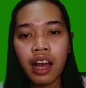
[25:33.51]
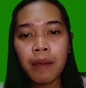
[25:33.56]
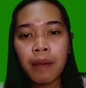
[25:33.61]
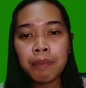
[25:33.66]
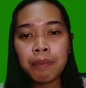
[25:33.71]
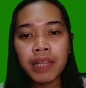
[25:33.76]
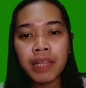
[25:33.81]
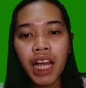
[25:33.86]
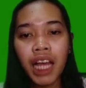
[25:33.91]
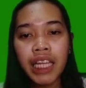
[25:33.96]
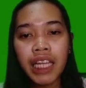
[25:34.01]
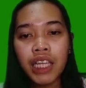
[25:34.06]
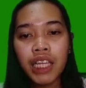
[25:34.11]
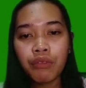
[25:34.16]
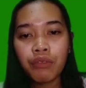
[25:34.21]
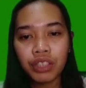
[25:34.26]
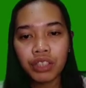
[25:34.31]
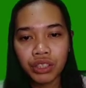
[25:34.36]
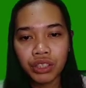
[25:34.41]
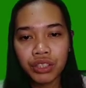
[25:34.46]

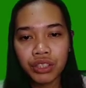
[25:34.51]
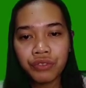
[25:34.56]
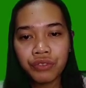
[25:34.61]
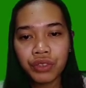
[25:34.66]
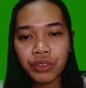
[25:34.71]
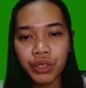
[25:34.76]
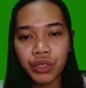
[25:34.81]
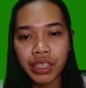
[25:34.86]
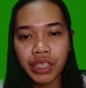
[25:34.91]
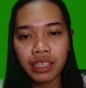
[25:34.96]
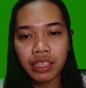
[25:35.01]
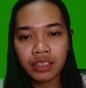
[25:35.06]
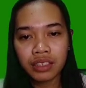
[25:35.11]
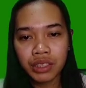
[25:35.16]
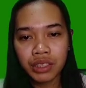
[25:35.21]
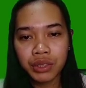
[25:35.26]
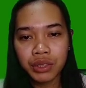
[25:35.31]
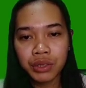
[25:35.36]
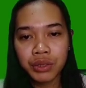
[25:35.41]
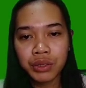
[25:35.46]
Applying what you've learned at
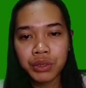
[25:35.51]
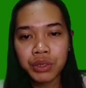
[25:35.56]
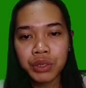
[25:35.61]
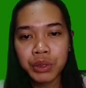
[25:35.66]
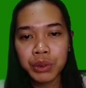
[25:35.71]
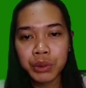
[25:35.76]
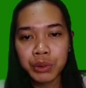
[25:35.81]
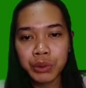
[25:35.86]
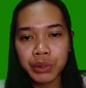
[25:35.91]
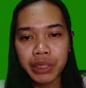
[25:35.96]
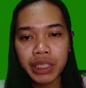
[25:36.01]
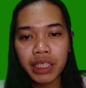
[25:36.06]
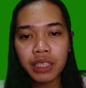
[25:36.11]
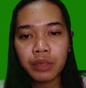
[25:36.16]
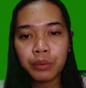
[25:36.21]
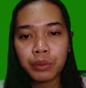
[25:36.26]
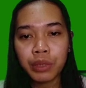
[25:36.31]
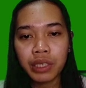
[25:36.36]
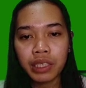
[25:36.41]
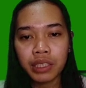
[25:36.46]
school to
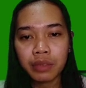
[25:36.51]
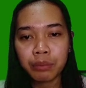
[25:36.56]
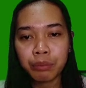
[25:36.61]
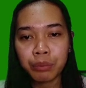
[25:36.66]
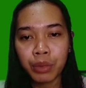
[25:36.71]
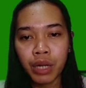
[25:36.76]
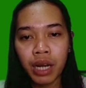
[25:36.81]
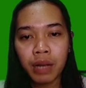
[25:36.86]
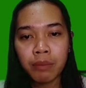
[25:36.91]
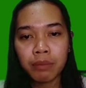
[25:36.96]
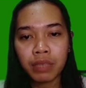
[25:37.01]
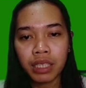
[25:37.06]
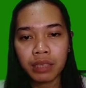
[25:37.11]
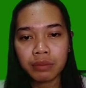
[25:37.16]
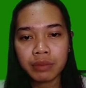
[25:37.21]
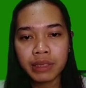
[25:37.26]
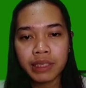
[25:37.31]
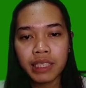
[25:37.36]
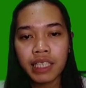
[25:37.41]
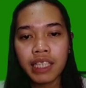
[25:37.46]
real-world
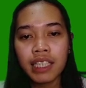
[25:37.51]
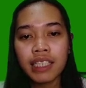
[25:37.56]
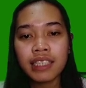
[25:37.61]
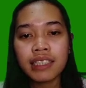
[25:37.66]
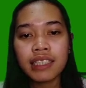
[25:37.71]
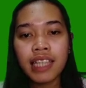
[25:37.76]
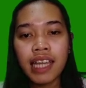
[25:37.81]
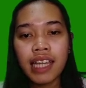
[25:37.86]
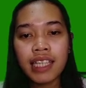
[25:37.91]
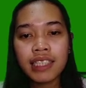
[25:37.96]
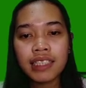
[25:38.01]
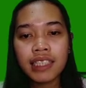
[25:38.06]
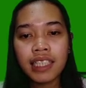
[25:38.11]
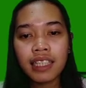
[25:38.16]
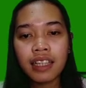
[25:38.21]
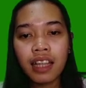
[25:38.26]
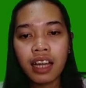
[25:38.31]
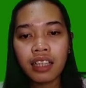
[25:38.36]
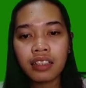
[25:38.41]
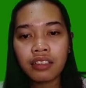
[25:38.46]
problems takes a
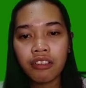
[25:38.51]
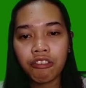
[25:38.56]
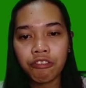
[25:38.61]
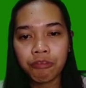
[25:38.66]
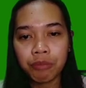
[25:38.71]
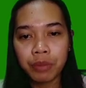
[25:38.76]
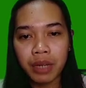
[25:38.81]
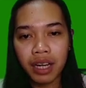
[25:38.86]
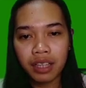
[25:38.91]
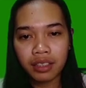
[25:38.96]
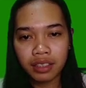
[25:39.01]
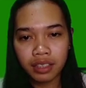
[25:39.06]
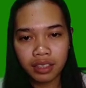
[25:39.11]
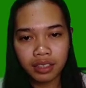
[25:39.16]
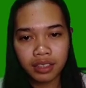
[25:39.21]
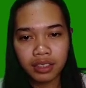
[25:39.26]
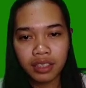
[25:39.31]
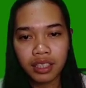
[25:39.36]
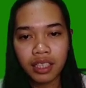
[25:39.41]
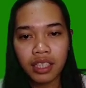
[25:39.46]
lot of
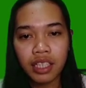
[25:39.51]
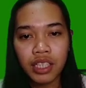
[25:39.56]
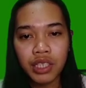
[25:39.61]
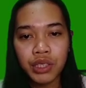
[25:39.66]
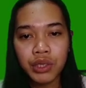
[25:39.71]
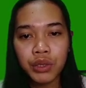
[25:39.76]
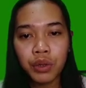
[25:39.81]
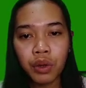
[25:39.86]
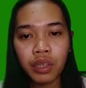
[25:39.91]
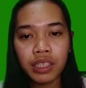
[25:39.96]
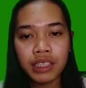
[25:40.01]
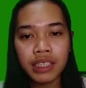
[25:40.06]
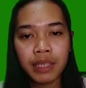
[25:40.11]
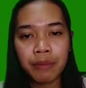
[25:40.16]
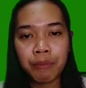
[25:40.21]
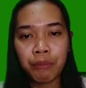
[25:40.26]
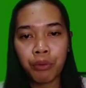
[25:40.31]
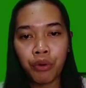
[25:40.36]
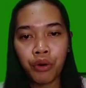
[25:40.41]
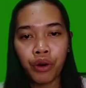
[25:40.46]
practice. So it's
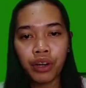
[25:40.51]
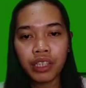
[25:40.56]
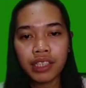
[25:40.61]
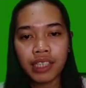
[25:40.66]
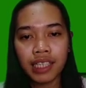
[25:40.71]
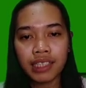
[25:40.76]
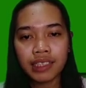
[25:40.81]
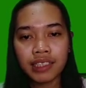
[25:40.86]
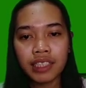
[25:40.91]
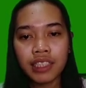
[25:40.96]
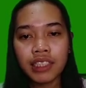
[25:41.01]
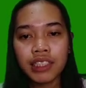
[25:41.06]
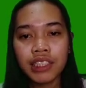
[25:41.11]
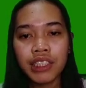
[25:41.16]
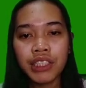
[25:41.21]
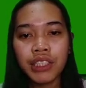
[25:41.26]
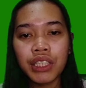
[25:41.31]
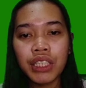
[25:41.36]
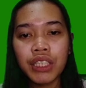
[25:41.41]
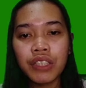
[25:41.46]
important
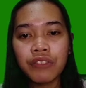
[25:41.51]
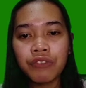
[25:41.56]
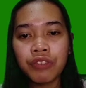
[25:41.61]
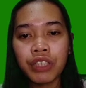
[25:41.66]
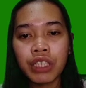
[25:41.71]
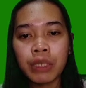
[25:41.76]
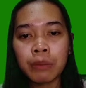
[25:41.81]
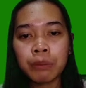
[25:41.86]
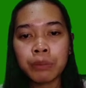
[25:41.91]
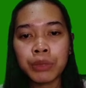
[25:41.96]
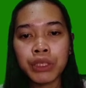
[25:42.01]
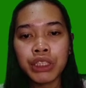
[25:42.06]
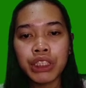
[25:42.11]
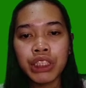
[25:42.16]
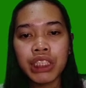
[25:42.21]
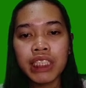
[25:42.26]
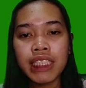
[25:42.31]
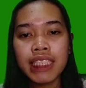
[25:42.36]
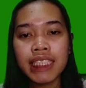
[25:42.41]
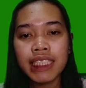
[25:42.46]
to look for
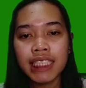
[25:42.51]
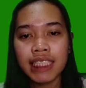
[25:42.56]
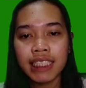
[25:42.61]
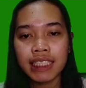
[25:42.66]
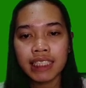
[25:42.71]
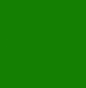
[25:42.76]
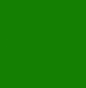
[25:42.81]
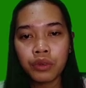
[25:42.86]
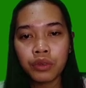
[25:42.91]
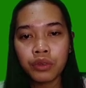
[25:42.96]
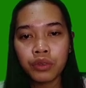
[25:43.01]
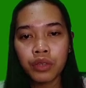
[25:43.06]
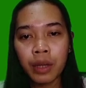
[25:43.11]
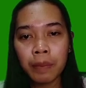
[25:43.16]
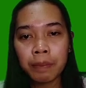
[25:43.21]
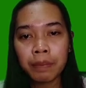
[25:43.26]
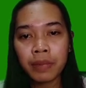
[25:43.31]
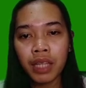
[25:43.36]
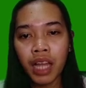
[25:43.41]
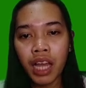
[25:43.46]
opportunities to
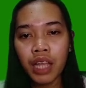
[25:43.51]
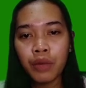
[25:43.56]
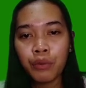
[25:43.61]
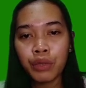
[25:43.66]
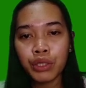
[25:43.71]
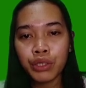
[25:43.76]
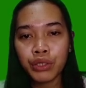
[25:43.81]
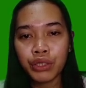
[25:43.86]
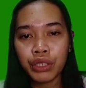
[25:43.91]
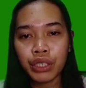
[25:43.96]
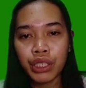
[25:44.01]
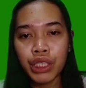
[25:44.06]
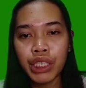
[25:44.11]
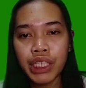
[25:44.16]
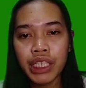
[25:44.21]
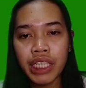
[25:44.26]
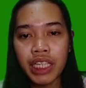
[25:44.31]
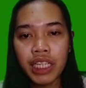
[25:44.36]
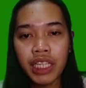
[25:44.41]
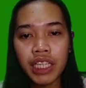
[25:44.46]
apply what you're
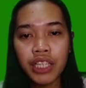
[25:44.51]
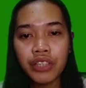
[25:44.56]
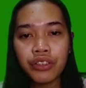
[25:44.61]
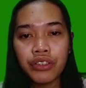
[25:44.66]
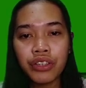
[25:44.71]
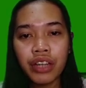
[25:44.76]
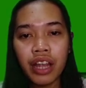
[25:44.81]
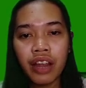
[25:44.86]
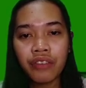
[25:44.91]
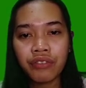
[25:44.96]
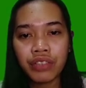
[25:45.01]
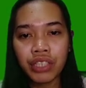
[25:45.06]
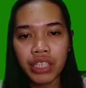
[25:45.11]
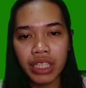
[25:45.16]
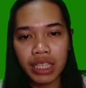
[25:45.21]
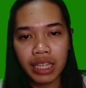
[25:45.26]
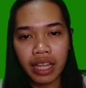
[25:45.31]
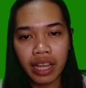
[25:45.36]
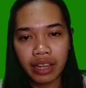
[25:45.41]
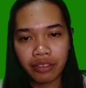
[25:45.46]
learning in your
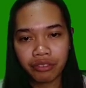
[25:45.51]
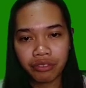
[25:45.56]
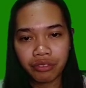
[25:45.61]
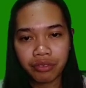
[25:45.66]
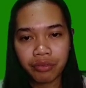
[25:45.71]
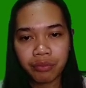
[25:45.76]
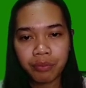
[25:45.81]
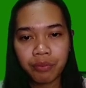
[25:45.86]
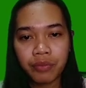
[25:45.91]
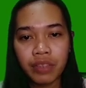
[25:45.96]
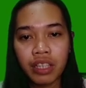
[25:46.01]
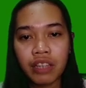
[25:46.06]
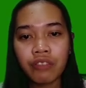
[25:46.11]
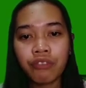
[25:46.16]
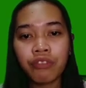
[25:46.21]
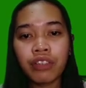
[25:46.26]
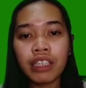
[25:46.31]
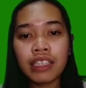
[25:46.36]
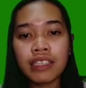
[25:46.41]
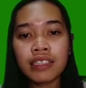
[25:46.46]
everyday life.
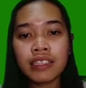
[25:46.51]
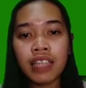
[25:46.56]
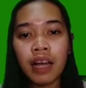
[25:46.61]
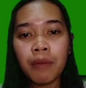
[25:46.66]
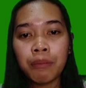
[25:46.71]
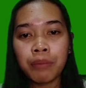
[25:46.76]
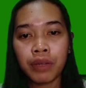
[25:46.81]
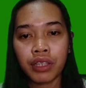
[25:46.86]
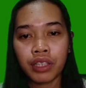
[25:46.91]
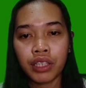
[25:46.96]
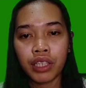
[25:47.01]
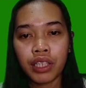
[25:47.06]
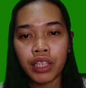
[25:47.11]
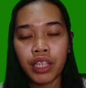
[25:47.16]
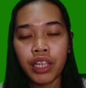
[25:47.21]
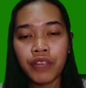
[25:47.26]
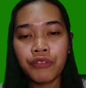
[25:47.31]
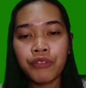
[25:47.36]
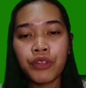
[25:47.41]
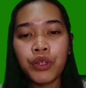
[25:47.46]
For example,
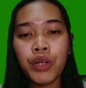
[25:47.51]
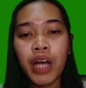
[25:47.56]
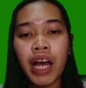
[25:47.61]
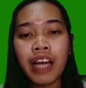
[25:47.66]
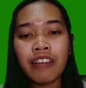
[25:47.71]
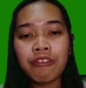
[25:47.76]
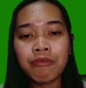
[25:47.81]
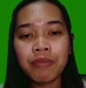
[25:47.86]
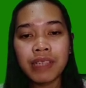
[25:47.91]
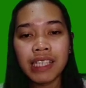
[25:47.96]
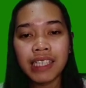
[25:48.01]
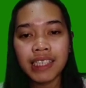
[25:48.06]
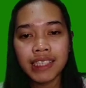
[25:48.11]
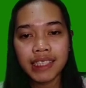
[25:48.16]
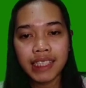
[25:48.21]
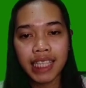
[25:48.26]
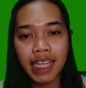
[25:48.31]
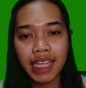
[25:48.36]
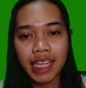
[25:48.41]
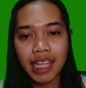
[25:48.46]
if you have been
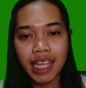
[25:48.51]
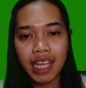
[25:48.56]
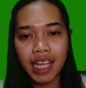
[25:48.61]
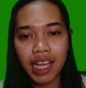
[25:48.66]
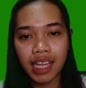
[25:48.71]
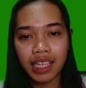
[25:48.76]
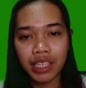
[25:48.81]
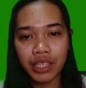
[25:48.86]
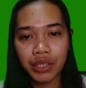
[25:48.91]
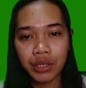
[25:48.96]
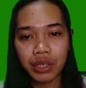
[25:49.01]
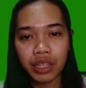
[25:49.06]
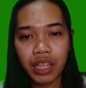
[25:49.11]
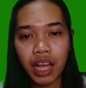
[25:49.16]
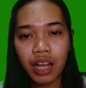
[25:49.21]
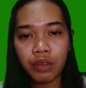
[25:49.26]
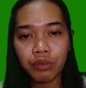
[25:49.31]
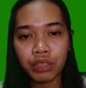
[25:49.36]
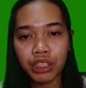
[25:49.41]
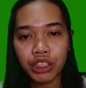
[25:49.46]
studying a new
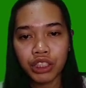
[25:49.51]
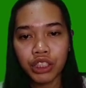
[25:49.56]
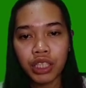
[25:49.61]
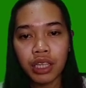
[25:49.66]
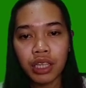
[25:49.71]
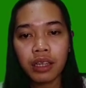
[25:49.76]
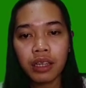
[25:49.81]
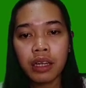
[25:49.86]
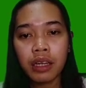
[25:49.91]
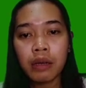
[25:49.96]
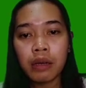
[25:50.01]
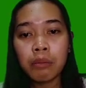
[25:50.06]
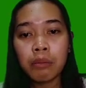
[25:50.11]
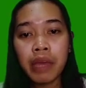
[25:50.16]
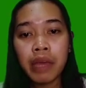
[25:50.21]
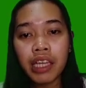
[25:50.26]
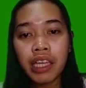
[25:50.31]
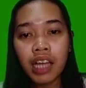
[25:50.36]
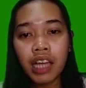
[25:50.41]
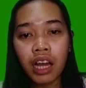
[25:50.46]
language,
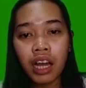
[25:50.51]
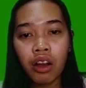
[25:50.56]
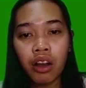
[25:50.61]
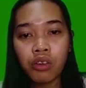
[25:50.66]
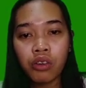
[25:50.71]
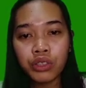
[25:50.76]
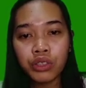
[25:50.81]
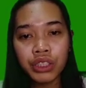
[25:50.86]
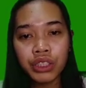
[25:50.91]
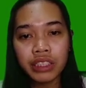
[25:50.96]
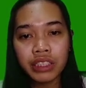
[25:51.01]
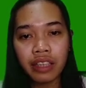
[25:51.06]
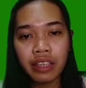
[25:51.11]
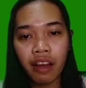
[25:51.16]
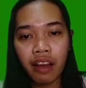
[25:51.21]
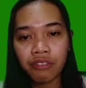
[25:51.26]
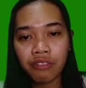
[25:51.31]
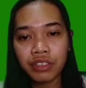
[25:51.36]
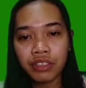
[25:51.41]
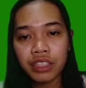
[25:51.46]
make a conscious
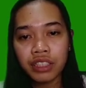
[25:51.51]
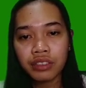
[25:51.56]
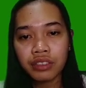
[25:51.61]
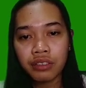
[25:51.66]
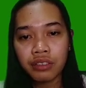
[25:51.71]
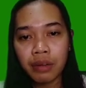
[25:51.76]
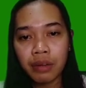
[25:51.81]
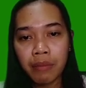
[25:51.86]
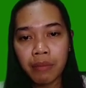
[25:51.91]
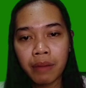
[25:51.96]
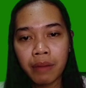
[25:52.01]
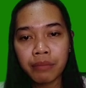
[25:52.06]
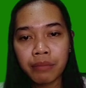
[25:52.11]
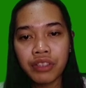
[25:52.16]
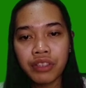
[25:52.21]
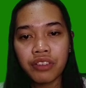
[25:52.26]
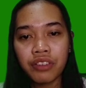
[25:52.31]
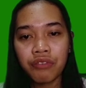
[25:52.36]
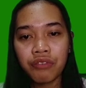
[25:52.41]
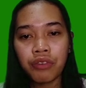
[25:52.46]
effort to
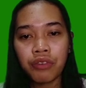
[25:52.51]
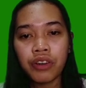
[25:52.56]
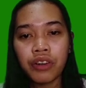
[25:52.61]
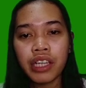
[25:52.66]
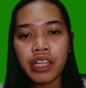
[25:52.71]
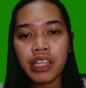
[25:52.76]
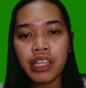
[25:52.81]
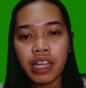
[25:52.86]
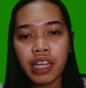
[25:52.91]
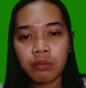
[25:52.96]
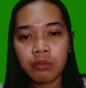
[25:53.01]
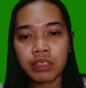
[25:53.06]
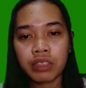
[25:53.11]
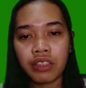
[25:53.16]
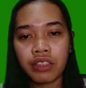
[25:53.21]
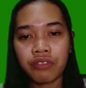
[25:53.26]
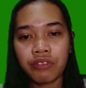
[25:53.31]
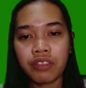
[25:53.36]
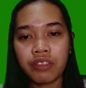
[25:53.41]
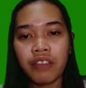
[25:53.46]
remember the foreign names
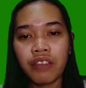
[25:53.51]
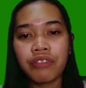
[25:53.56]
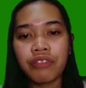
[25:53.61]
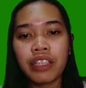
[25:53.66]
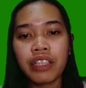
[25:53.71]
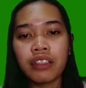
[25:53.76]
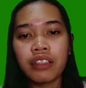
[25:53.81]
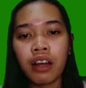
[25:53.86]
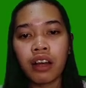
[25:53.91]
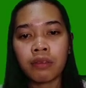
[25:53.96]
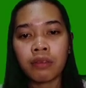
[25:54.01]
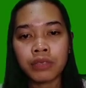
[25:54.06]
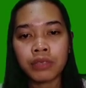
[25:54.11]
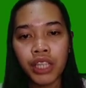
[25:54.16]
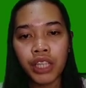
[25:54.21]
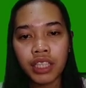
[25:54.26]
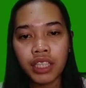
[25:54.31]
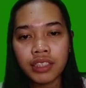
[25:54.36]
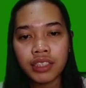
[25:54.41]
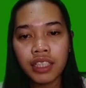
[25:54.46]
of different
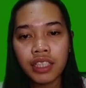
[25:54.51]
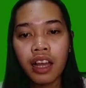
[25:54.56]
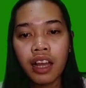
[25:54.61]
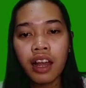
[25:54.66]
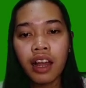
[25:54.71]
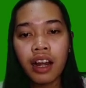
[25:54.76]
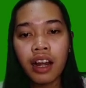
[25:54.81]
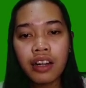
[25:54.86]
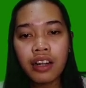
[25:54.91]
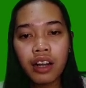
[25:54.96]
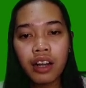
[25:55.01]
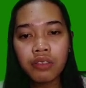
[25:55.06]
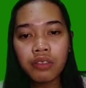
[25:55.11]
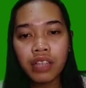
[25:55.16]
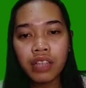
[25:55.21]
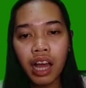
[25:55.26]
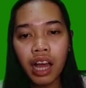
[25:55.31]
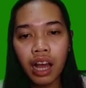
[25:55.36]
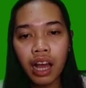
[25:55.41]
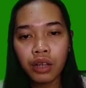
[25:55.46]
objects
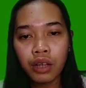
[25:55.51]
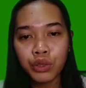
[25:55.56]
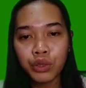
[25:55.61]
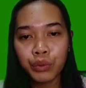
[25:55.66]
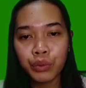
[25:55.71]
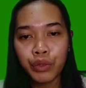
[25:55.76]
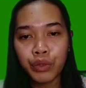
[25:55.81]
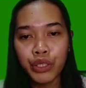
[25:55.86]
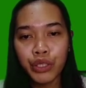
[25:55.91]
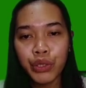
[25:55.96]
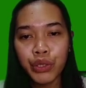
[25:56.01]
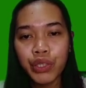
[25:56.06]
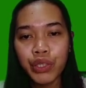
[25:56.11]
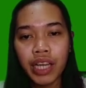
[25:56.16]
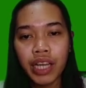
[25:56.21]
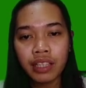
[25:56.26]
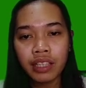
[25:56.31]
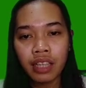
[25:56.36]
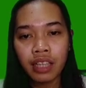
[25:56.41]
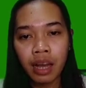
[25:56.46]
around the house when you
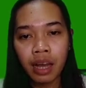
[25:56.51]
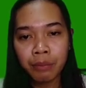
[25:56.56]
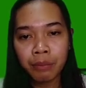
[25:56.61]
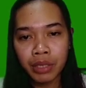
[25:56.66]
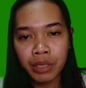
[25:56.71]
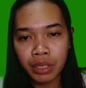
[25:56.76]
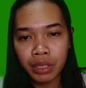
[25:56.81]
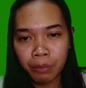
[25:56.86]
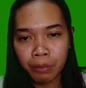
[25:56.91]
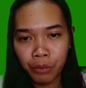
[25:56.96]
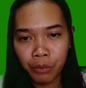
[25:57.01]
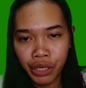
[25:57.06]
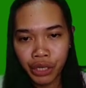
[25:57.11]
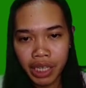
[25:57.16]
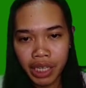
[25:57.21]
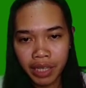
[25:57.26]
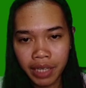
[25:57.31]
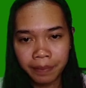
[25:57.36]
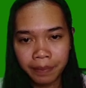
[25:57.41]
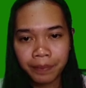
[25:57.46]
get up in the
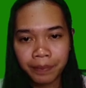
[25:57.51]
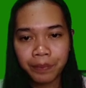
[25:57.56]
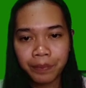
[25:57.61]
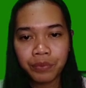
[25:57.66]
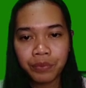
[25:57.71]
morning.